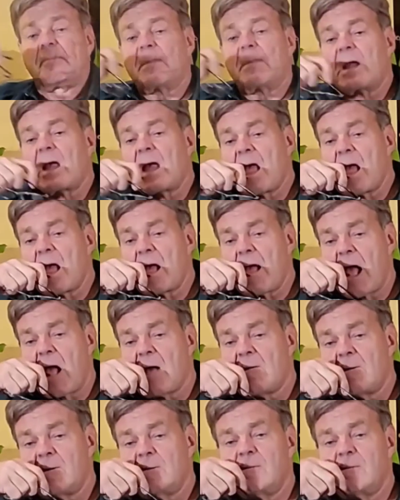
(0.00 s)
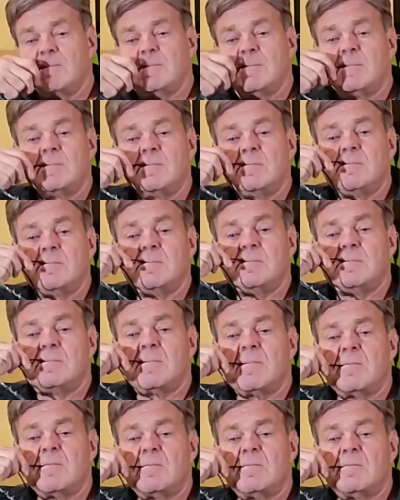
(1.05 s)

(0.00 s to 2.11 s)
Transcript: Uh, Wendy wants to know on the gas,